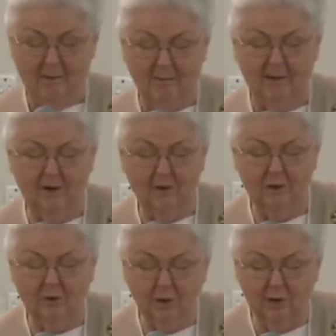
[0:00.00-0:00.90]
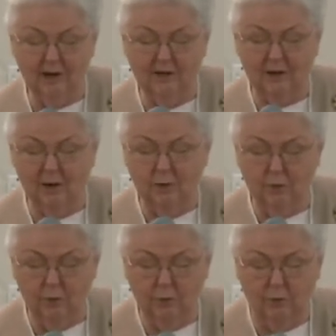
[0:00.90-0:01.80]
But you know, you need to know
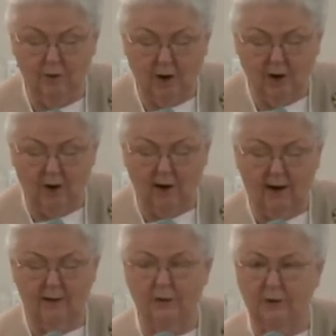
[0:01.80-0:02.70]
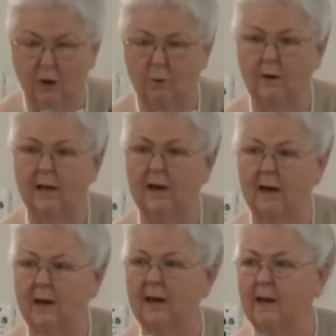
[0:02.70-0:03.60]
who you are and don't let
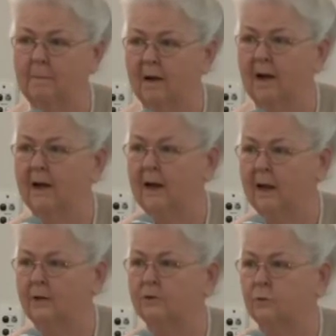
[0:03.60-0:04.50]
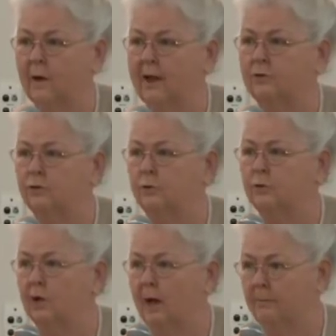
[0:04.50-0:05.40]
anybody else write your
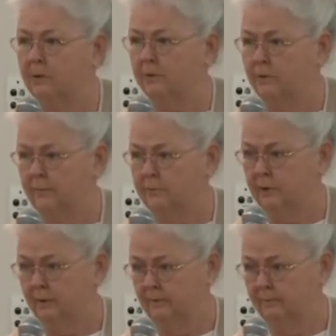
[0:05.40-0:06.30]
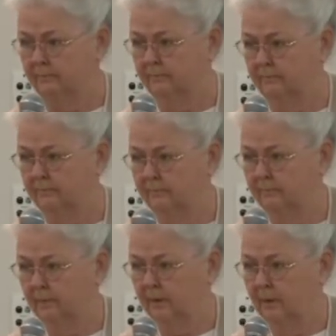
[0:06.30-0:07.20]
job description.
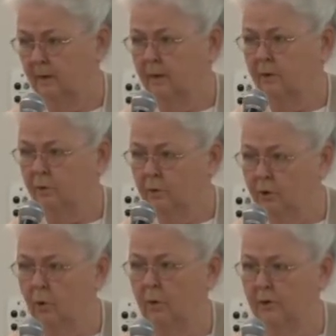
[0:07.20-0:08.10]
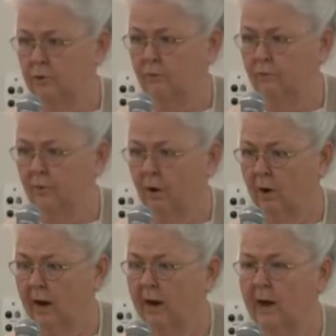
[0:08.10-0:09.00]
You know what you're
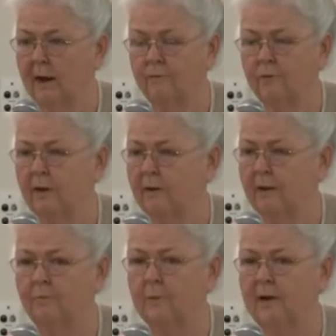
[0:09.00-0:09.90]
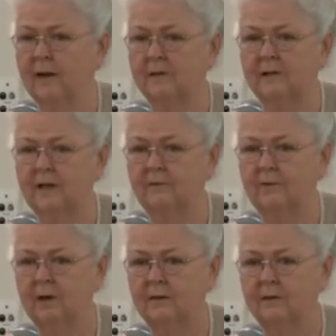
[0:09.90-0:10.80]
for, and everybody has
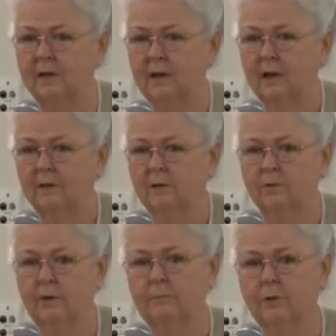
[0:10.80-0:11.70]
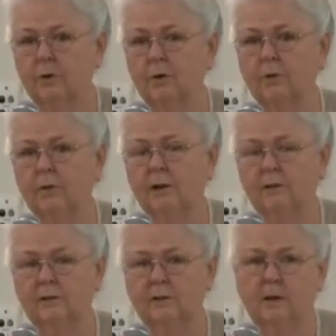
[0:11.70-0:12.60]
giftings. The scripture, you know,
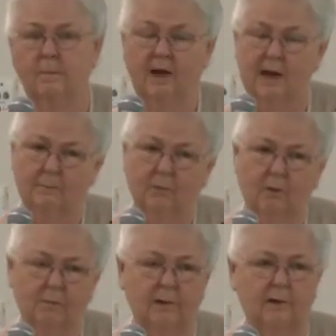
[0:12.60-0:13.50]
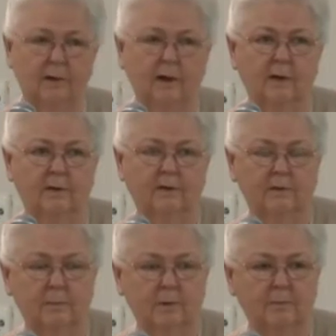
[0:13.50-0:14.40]
it's debatable, but there's
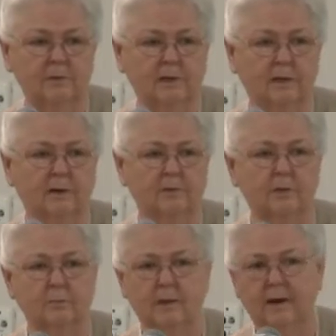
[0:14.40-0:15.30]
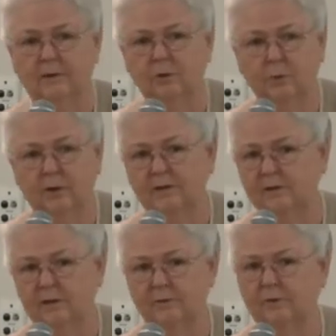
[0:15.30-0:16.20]
some people say there's as many as
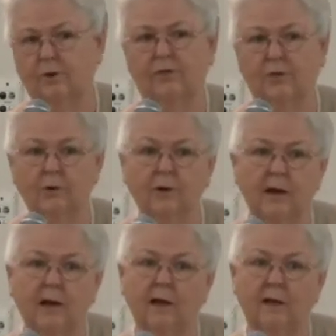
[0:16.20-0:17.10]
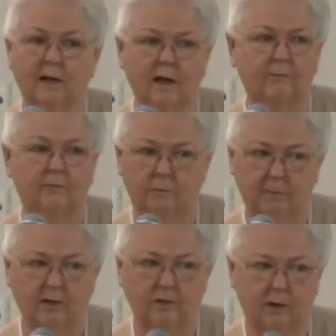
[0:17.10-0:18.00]
26 to 30 gifts
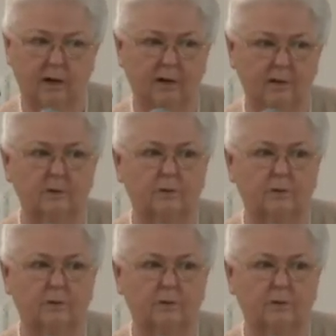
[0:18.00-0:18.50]
mentioned in the